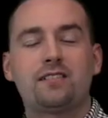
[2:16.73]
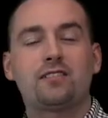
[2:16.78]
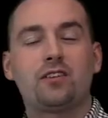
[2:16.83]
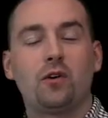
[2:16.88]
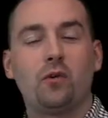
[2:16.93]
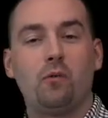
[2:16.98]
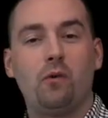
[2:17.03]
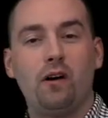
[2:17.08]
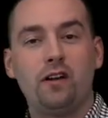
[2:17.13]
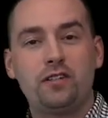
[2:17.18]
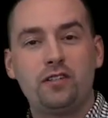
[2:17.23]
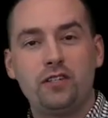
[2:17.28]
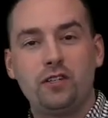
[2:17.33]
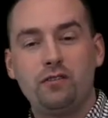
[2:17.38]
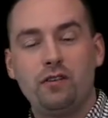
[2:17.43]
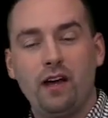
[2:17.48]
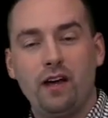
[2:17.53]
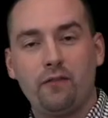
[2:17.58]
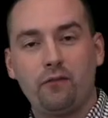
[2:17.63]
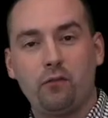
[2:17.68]
so once
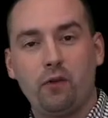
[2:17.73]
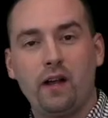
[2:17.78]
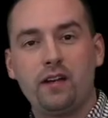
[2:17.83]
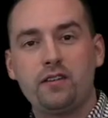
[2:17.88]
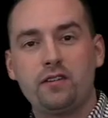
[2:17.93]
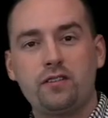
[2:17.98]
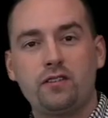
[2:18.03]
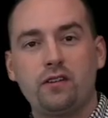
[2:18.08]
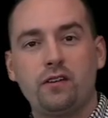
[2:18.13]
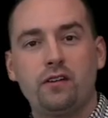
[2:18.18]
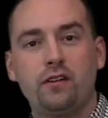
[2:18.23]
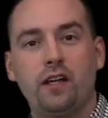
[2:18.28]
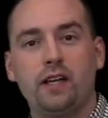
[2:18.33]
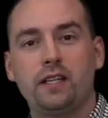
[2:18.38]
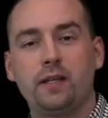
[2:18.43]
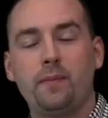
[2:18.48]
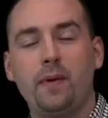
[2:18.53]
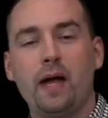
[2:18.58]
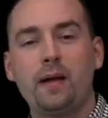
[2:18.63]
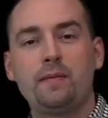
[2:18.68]
you have registered
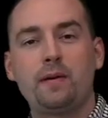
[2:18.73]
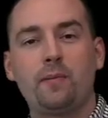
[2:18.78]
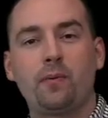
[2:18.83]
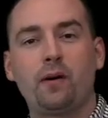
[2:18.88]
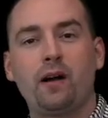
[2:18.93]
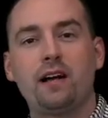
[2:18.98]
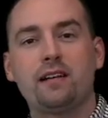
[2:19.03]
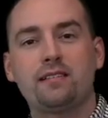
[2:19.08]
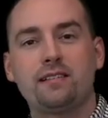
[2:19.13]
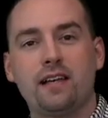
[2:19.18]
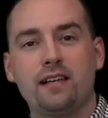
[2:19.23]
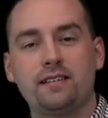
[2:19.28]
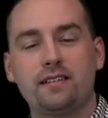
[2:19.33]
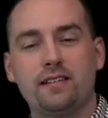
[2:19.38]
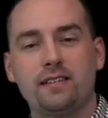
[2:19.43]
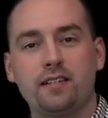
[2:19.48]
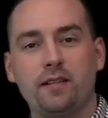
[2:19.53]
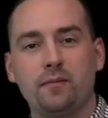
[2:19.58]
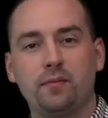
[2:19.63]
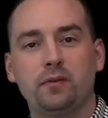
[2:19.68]
and the payment process
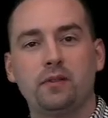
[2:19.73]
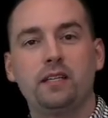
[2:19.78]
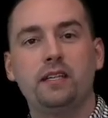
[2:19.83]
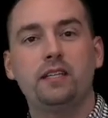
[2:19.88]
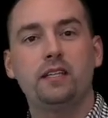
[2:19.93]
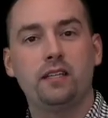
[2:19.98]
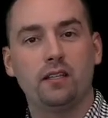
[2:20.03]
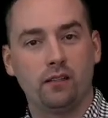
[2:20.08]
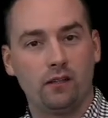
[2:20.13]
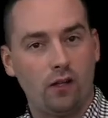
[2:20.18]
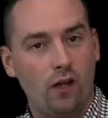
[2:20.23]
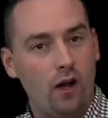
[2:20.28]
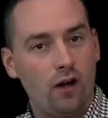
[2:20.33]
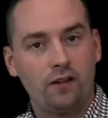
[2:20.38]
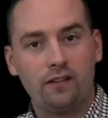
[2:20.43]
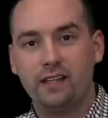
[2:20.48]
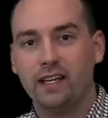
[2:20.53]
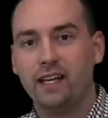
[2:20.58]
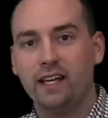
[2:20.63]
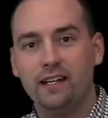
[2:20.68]
is complete, you
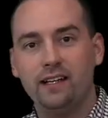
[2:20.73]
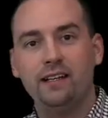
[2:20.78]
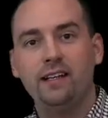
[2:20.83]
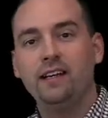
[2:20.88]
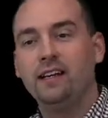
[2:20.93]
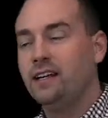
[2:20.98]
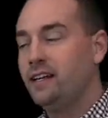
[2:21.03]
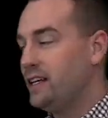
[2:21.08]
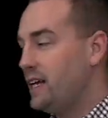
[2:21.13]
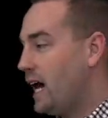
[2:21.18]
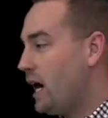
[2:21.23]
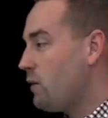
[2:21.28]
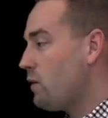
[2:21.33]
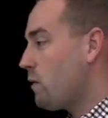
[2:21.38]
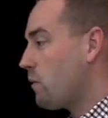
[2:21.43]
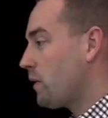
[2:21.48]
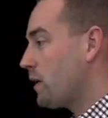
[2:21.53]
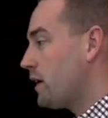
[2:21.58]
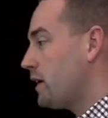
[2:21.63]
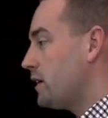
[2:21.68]
logged in, now
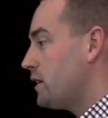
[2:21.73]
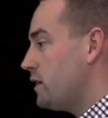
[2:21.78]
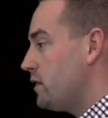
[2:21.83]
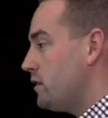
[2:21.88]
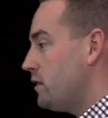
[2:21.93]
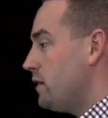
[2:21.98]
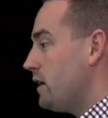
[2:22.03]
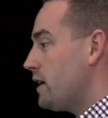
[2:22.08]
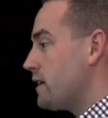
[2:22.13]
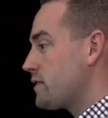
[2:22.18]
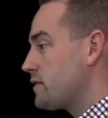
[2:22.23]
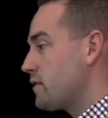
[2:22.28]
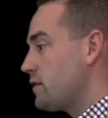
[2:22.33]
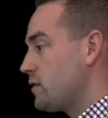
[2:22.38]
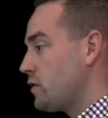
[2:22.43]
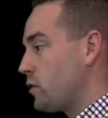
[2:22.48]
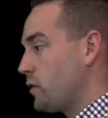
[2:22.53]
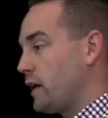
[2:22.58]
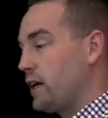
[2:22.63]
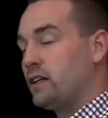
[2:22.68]
what we're going to do is
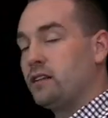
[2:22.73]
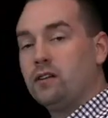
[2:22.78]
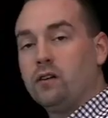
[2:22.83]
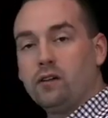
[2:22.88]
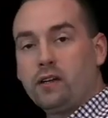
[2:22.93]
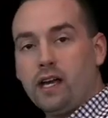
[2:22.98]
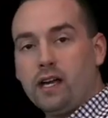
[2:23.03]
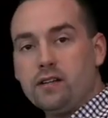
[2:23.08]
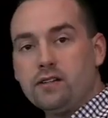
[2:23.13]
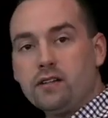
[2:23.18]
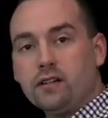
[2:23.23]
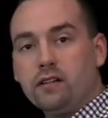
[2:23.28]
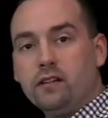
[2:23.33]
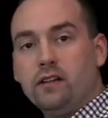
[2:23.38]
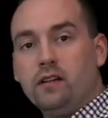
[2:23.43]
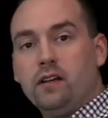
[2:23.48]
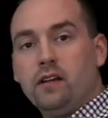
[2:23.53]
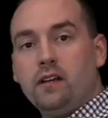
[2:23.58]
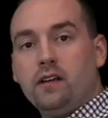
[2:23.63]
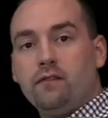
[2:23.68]
create a location.
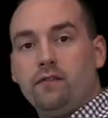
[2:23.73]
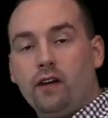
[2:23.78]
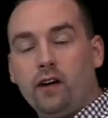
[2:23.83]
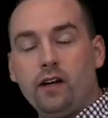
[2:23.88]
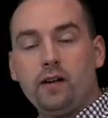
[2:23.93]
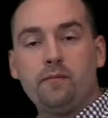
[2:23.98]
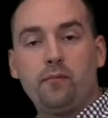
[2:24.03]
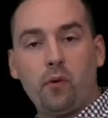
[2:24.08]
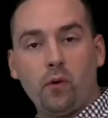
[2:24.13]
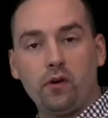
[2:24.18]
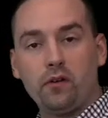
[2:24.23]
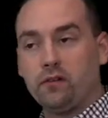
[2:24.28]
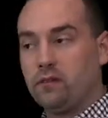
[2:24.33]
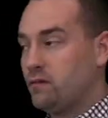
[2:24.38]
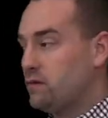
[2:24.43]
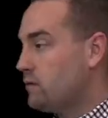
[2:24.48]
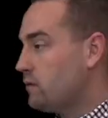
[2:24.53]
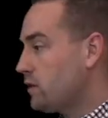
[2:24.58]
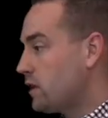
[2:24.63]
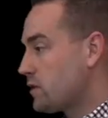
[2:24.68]
Very important,
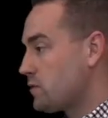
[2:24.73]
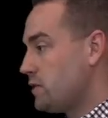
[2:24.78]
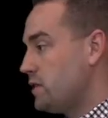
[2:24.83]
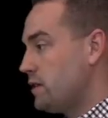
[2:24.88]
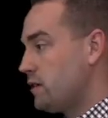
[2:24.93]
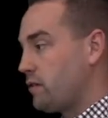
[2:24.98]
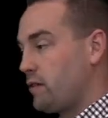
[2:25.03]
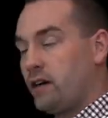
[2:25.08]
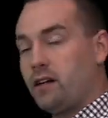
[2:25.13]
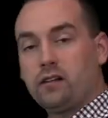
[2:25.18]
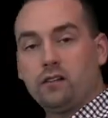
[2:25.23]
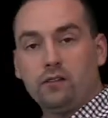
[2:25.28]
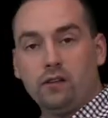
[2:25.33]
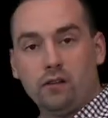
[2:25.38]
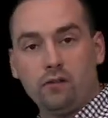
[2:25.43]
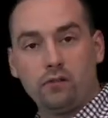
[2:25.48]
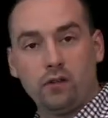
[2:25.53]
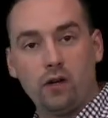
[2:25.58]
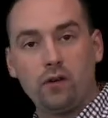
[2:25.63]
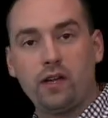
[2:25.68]
because when you create a
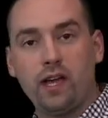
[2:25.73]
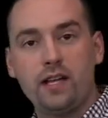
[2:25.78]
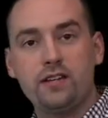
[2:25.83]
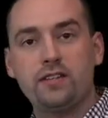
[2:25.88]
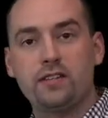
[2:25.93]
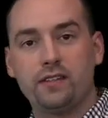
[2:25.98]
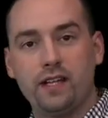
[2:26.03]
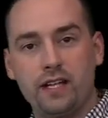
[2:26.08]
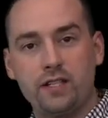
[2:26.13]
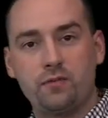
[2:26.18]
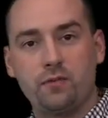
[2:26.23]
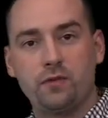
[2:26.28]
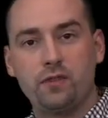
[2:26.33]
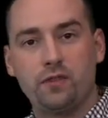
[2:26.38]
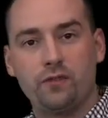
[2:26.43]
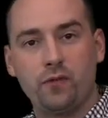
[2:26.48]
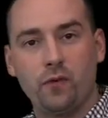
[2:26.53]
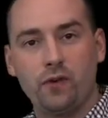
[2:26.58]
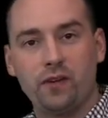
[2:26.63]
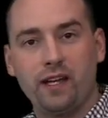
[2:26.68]
location, that's where
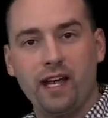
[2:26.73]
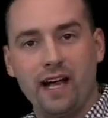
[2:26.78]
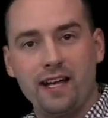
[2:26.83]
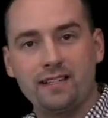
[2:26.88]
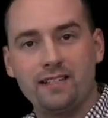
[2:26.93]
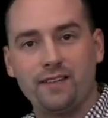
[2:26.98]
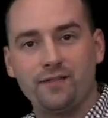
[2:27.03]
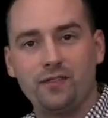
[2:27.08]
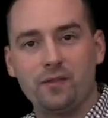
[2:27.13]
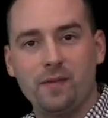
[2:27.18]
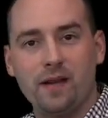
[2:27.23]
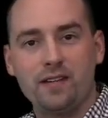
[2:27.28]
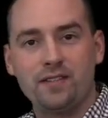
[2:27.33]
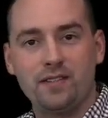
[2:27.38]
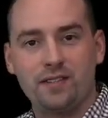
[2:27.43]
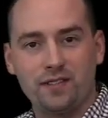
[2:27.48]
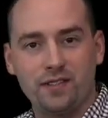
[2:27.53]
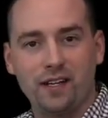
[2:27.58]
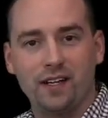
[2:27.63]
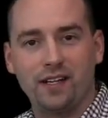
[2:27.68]
the forecast
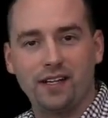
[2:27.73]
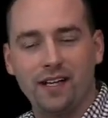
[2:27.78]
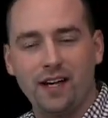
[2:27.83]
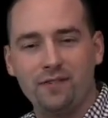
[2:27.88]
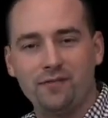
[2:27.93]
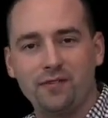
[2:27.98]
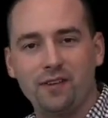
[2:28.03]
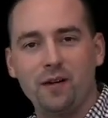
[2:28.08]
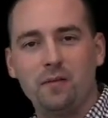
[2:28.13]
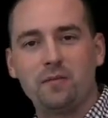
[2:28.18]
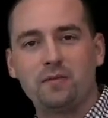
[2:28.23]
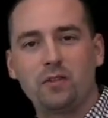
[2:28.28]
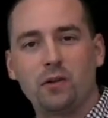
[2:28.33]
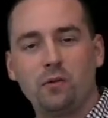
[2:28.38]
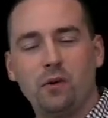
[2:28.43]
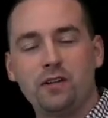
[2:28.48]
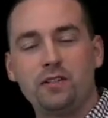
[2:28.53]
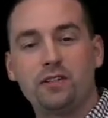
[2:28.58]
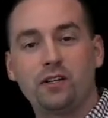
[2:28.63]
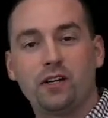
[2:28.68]
information is going to come from. So
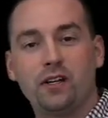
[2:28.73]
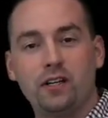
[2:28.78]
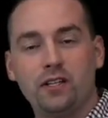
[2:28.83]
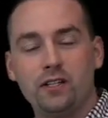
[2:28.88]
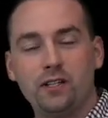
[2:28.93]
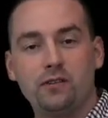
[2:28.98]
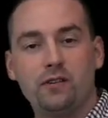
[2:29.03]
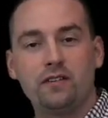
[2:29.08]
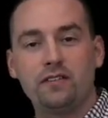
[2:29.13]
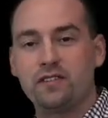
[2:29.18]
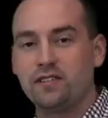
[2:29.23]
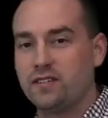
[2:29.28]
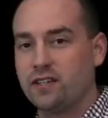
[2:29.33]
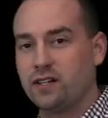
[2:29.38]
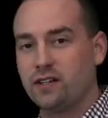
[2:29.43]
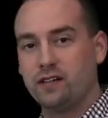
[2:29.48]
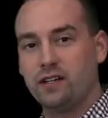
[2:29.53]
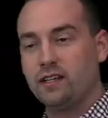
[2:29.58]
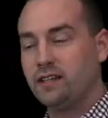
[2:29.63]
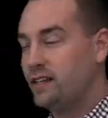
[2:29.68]
what you're going to do is
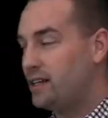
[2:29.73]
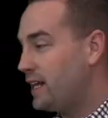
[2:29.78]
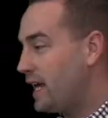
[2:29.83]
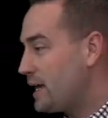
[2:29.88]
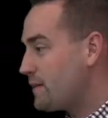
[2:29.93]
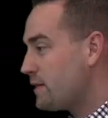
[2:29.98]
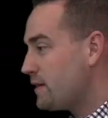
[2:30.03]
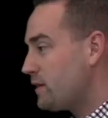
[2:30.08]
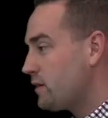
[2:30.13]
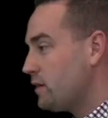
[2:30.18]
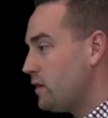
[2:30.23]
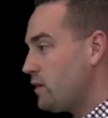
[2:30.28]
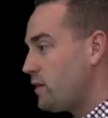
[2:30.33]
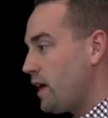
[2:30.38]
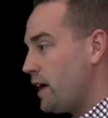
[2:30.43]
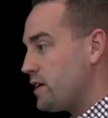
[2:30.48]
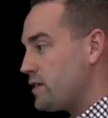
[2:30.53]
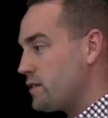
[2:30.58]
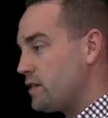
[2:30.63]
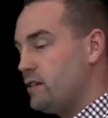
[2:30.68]
enter in the name of your
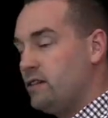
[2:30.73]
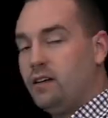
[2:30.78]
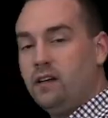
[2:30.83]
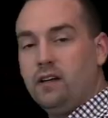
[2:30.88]
location,